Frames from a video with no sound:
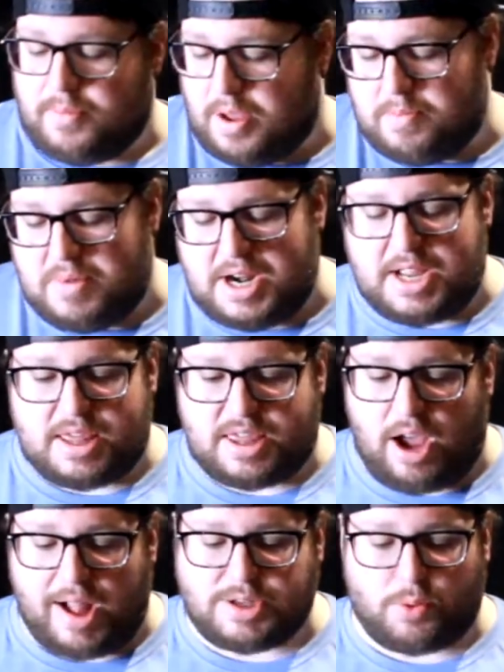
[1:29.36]
Immediate
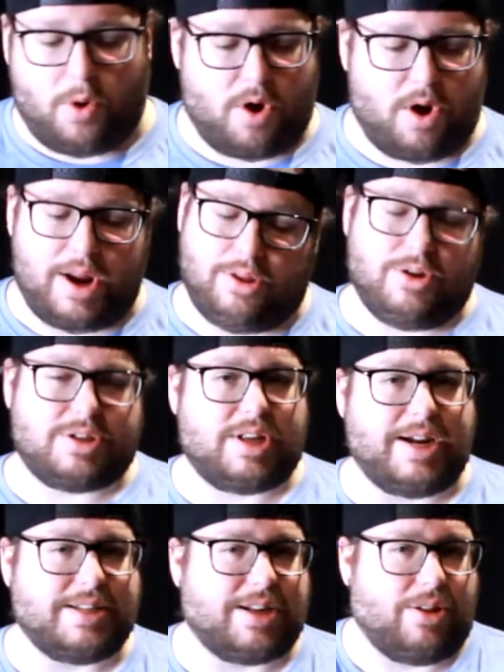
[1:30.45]
thoughts were, it looks
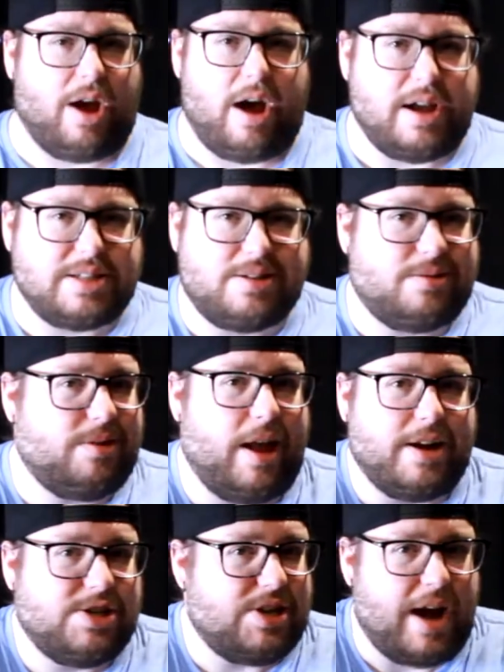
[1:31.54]
like it's a lost
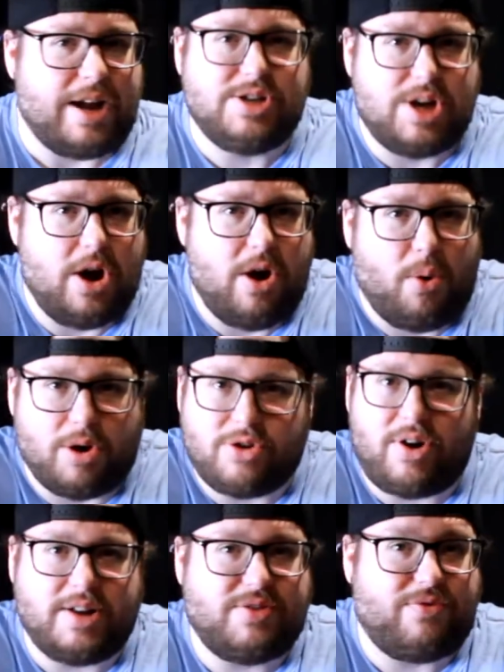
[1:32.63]
like G.I. Joe or
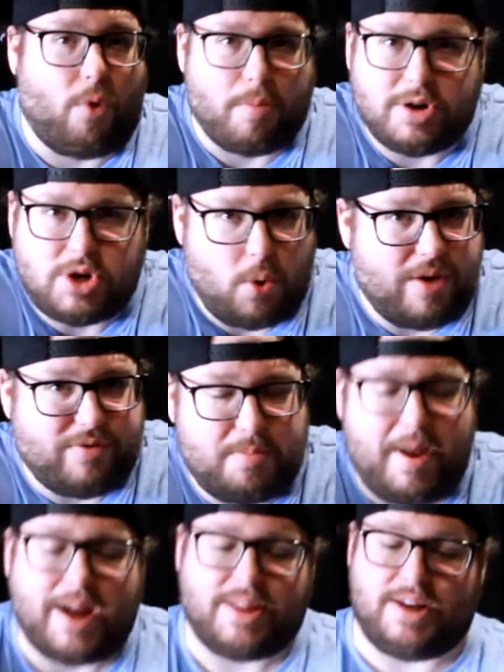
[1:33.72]
Transformer toy from
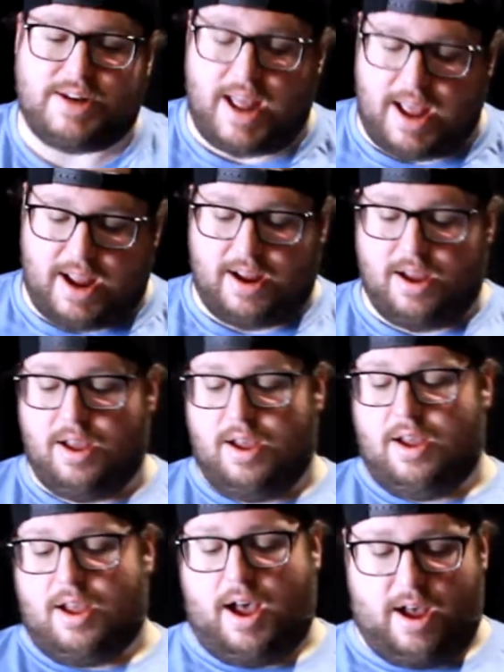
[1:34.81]
back in the day.
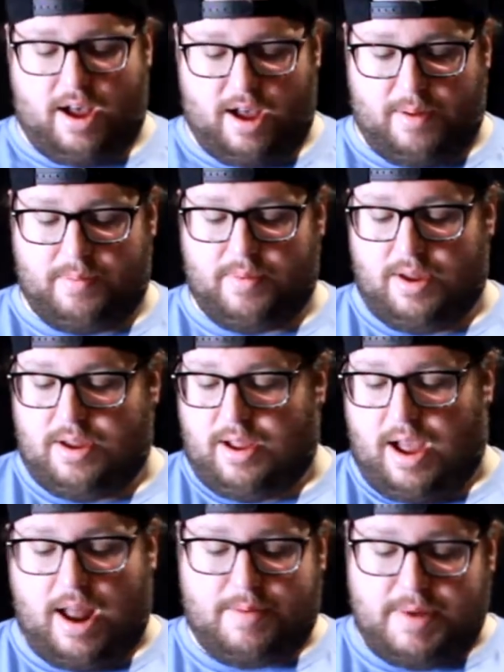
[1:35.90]

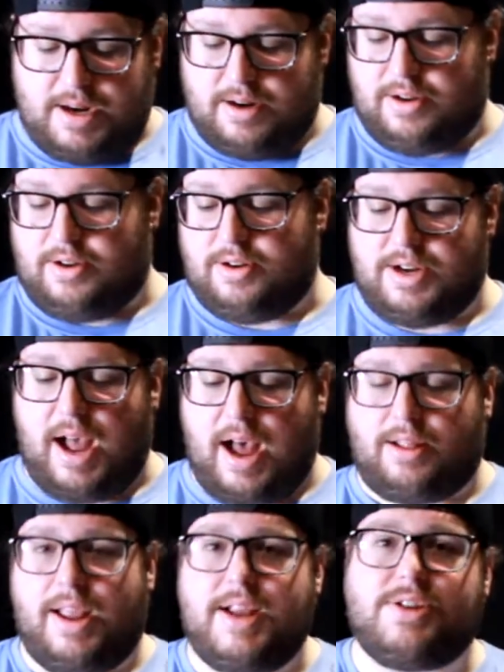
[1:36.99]
I mean, good
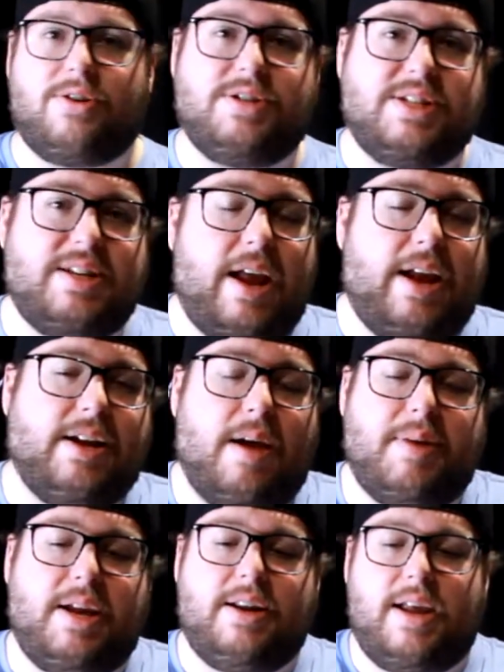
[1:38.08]
God, Lazersnake. I
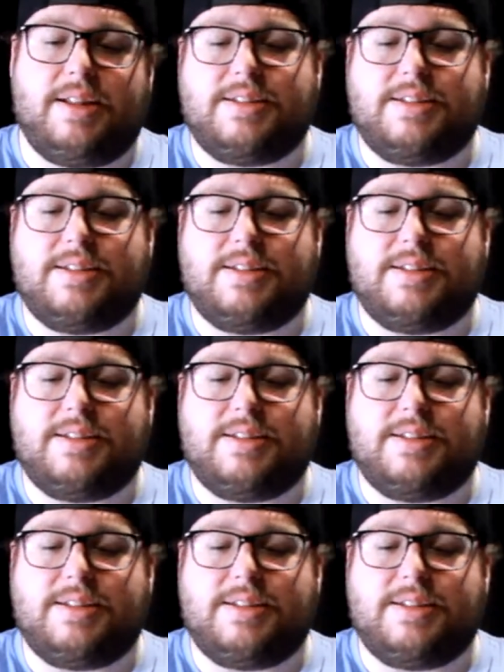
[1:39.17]
mean,